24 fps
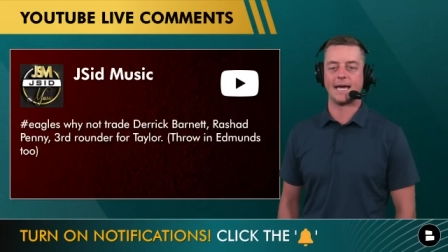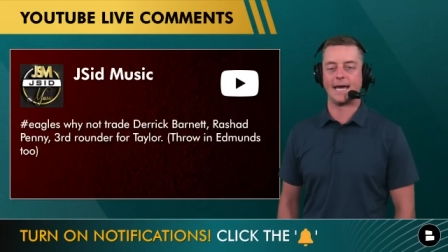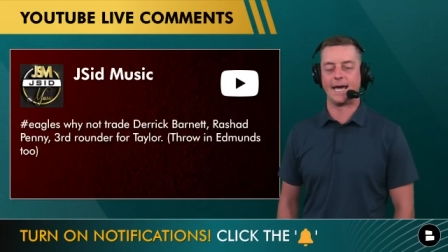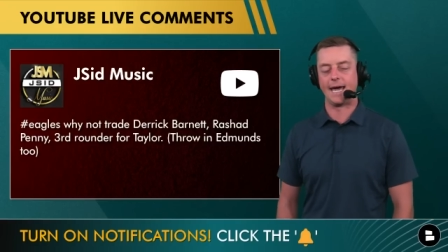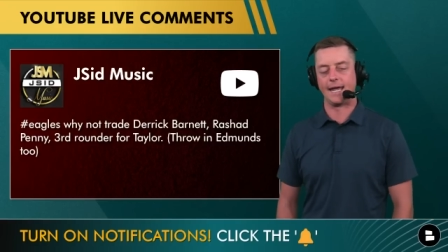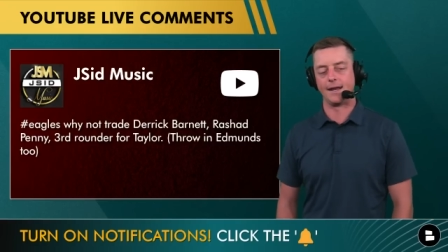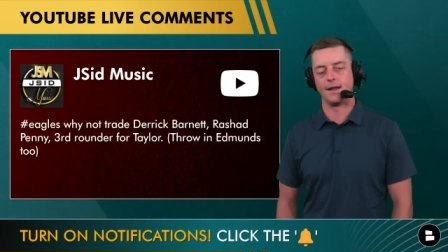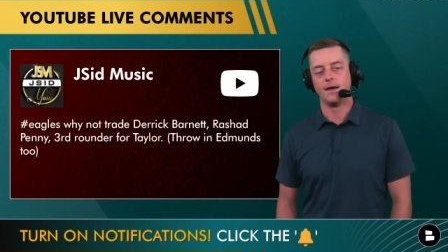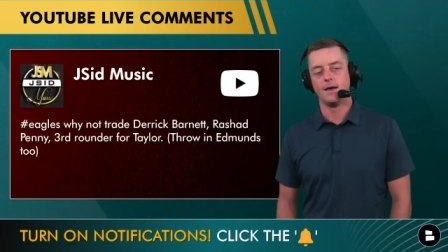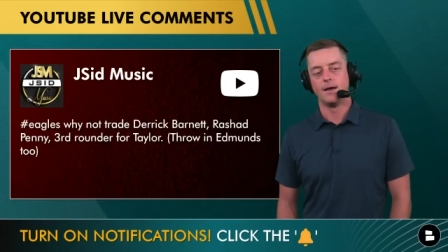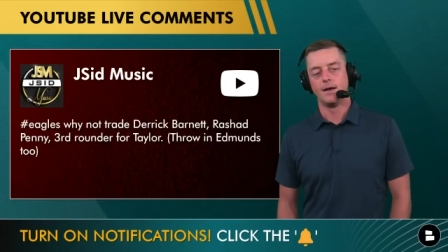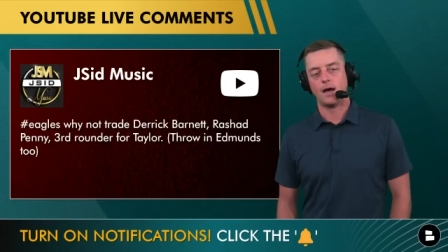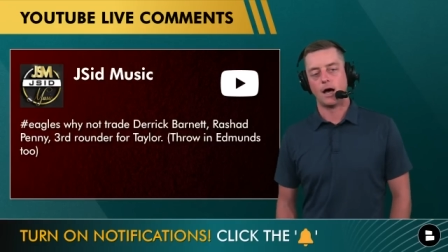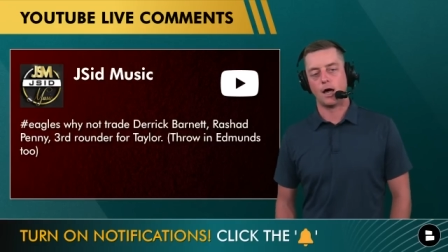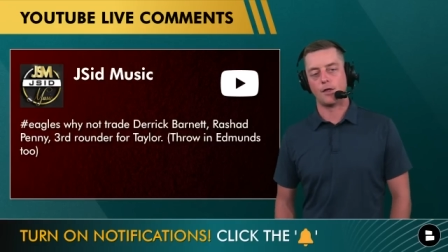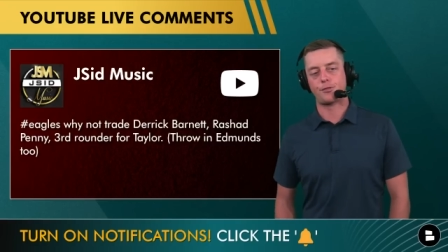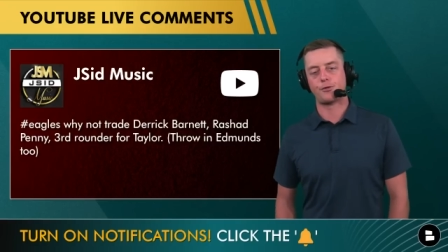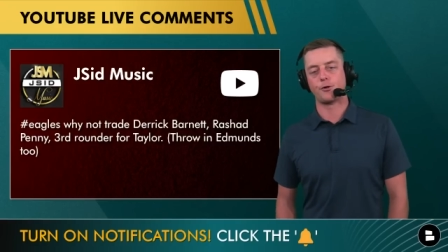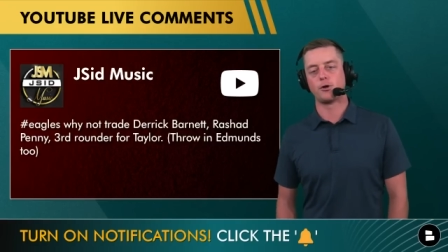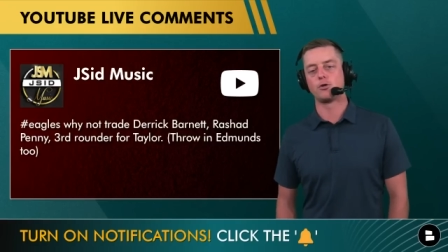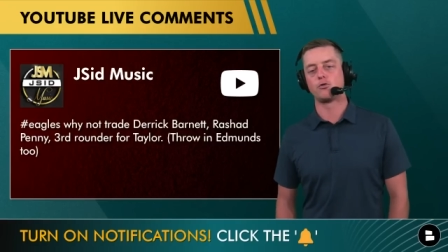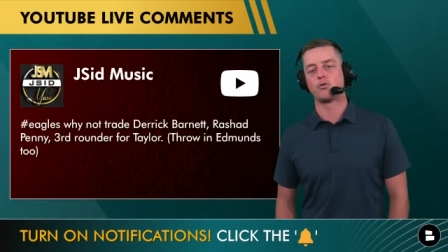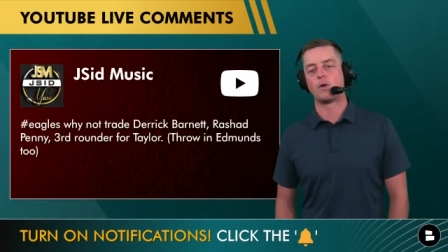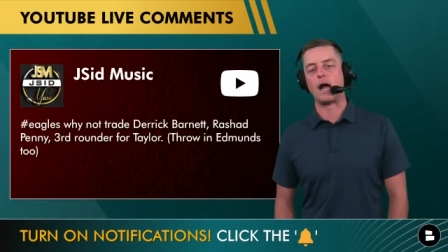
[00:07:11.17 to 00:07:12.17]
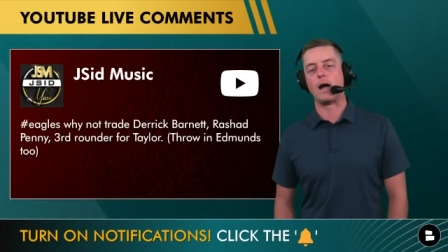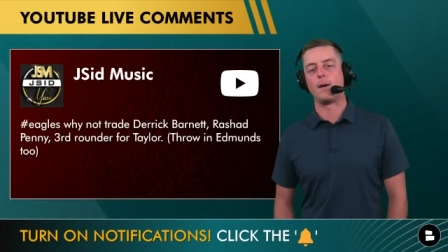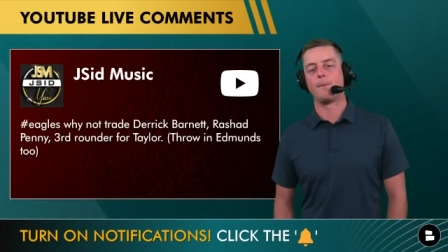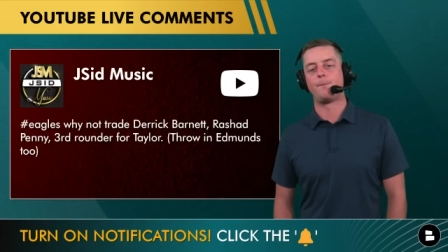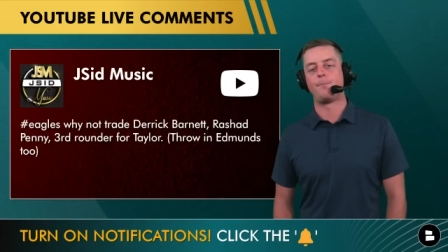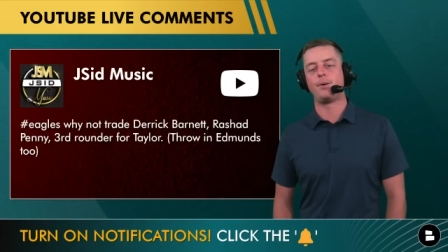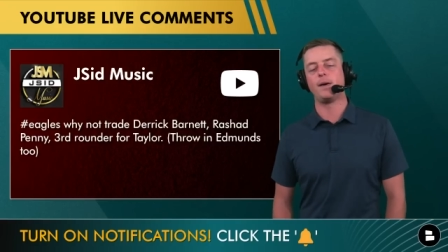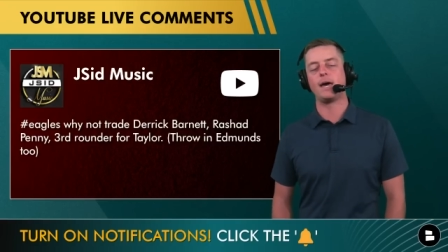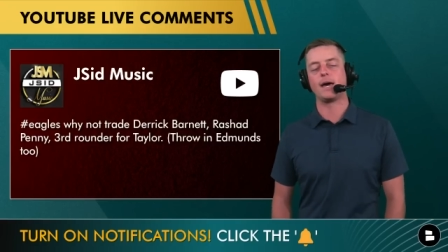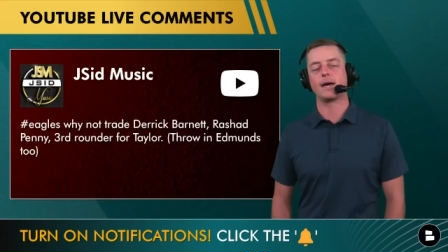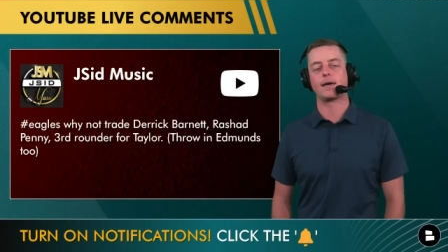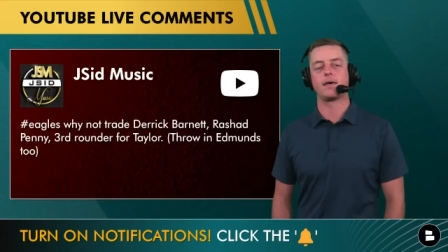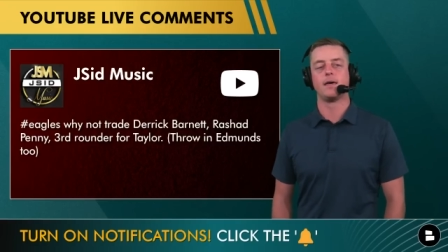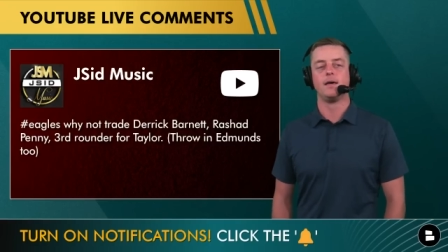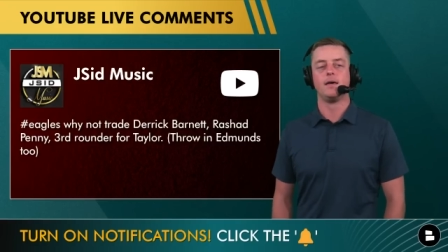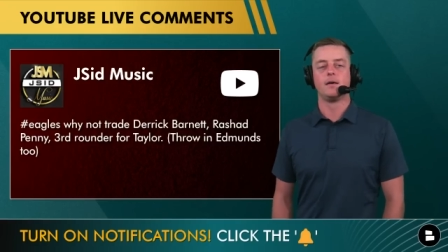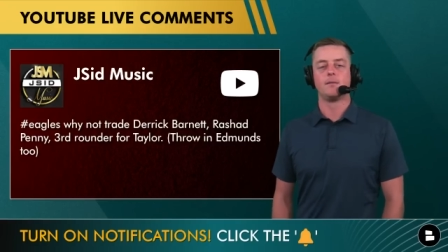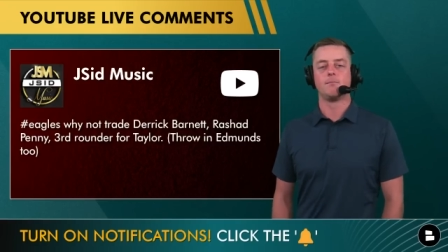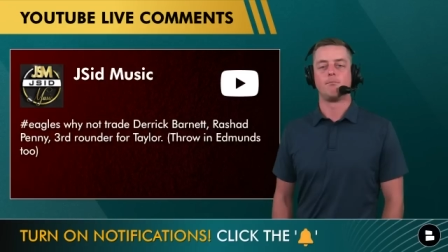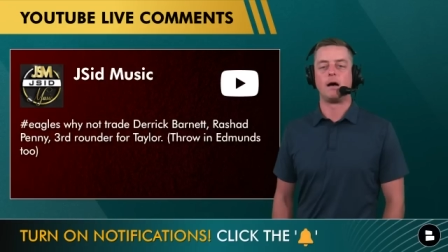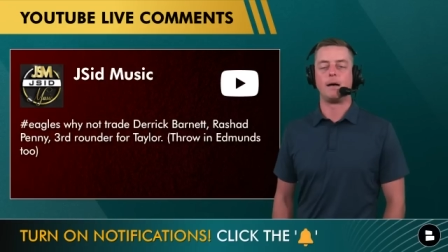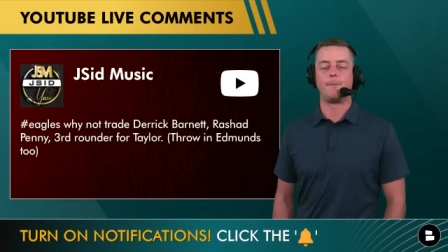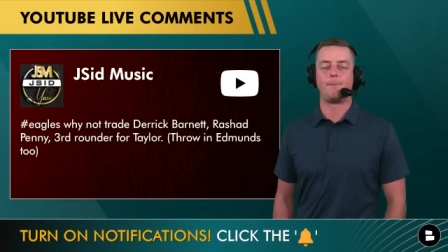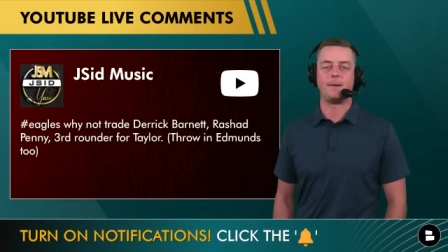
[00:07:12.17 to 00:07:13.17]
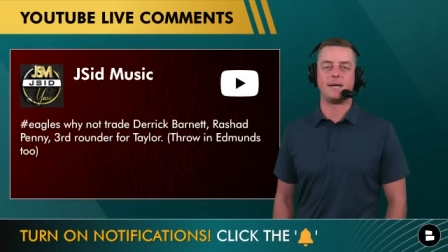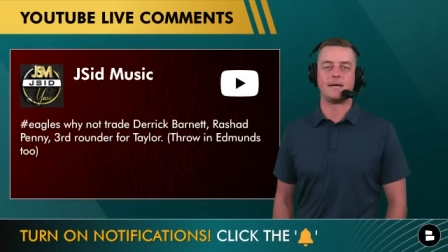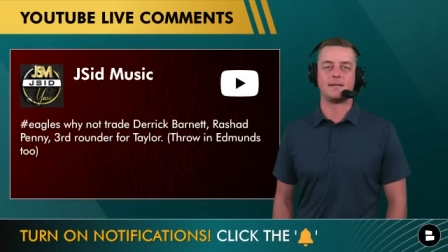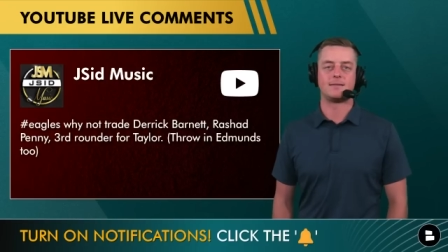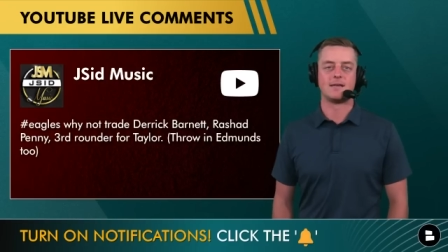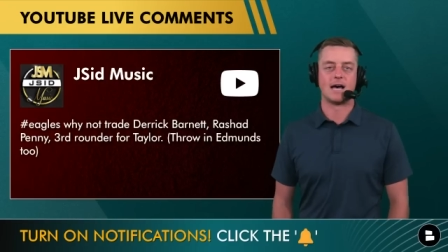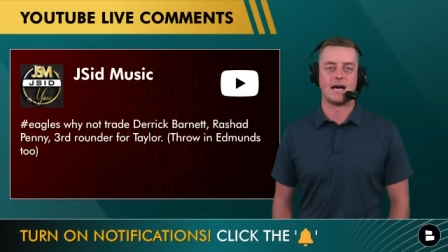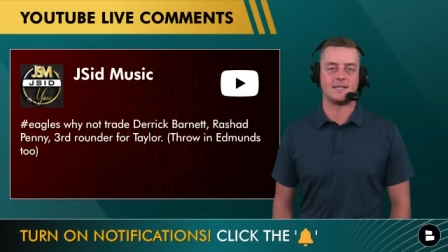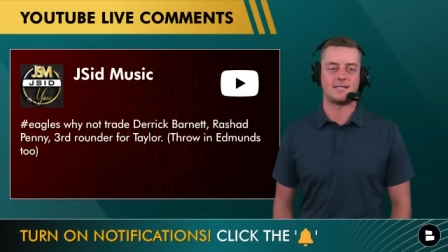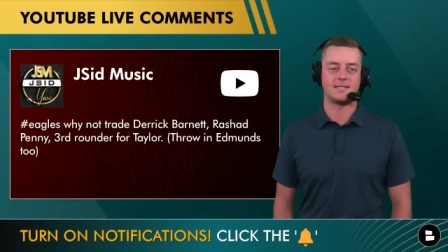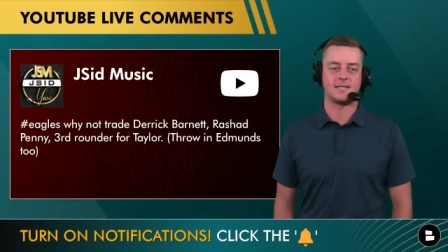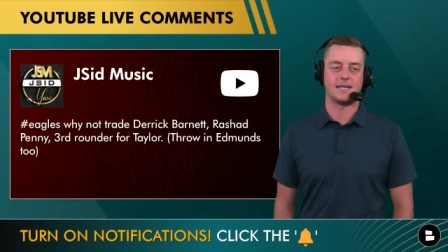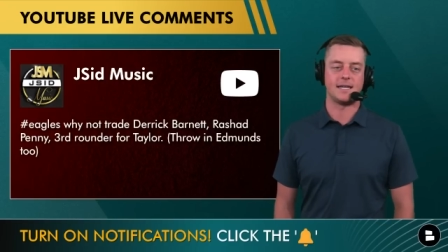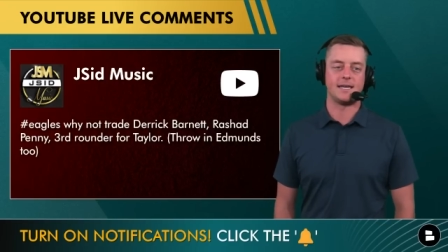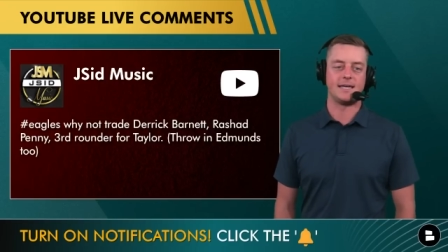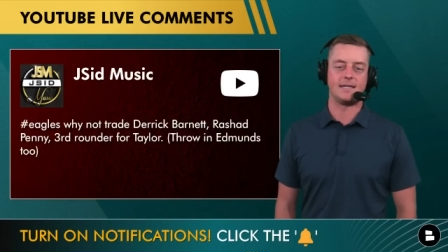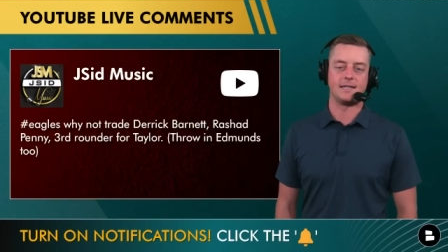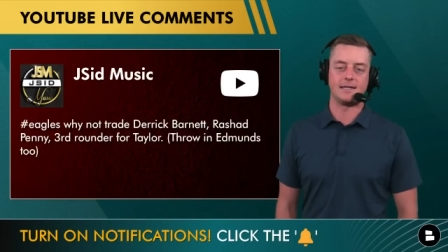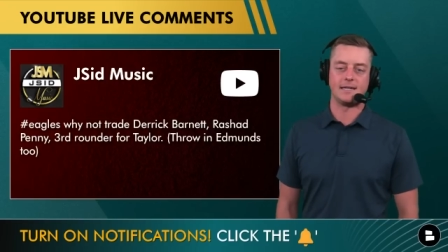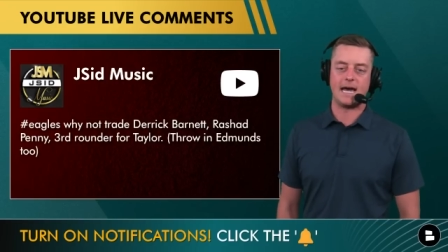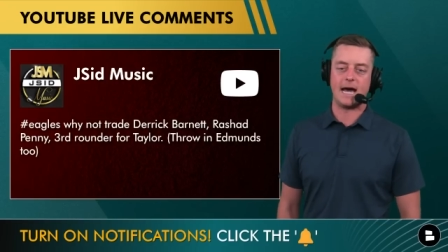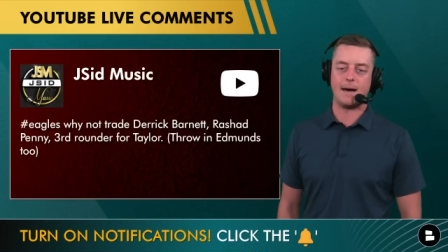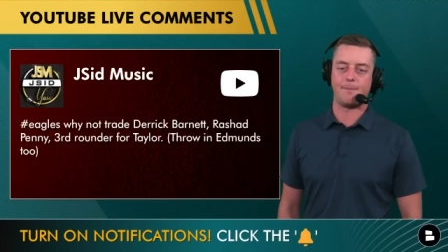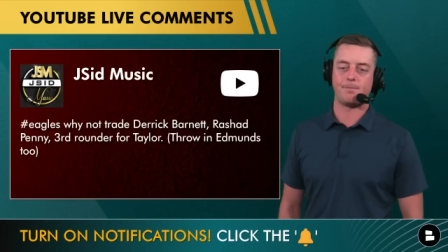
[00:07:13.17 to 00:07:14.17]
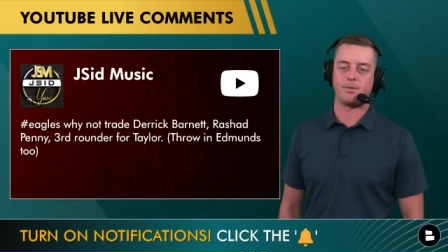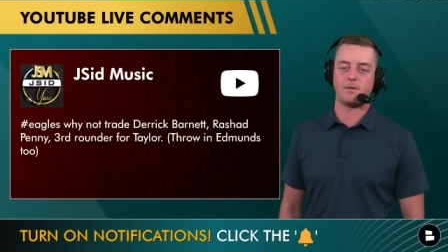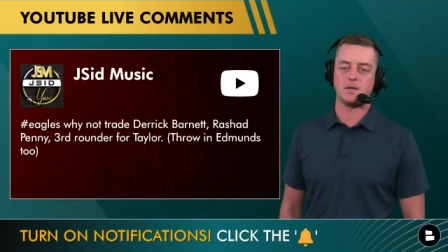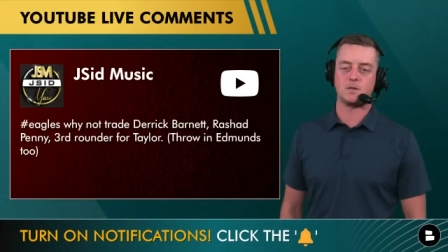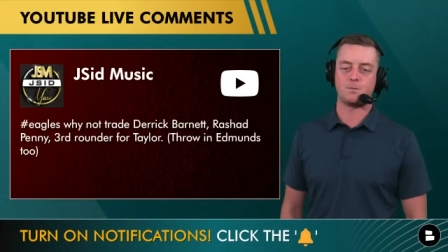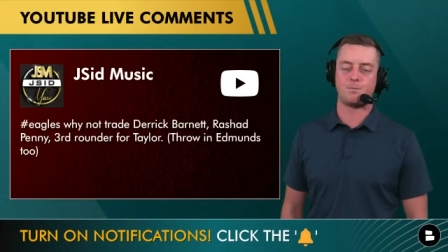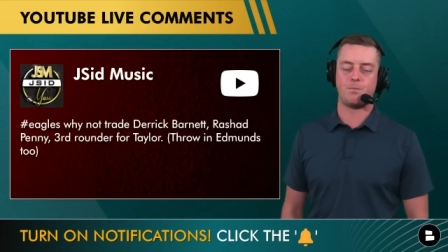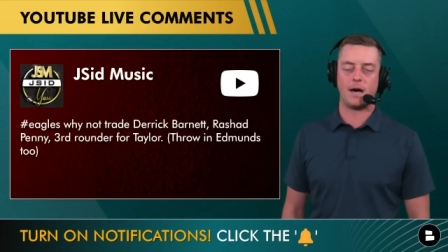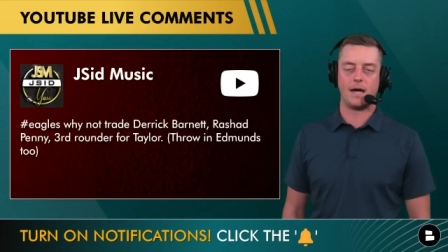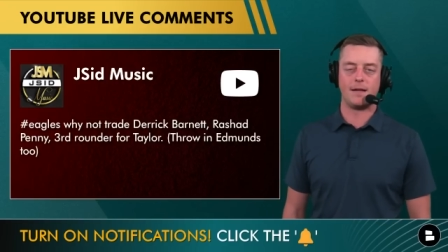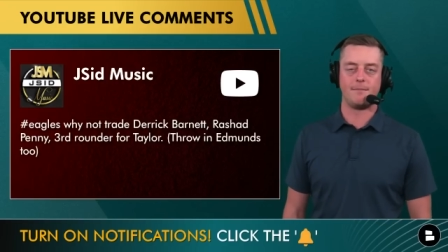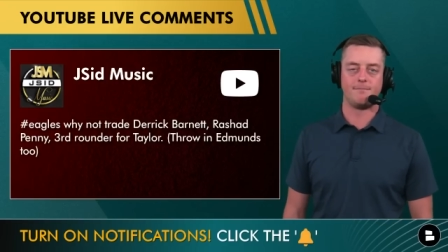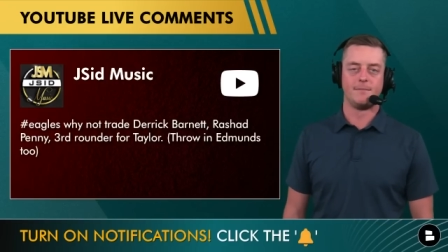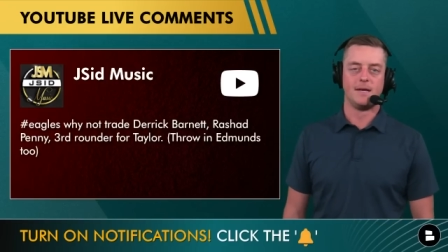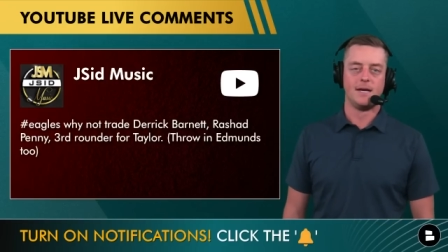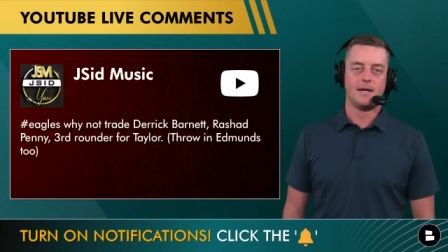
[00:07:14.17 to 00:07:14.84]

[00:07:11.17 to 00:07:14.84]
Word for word: And a third round pick might be enticing to Indianapolis, but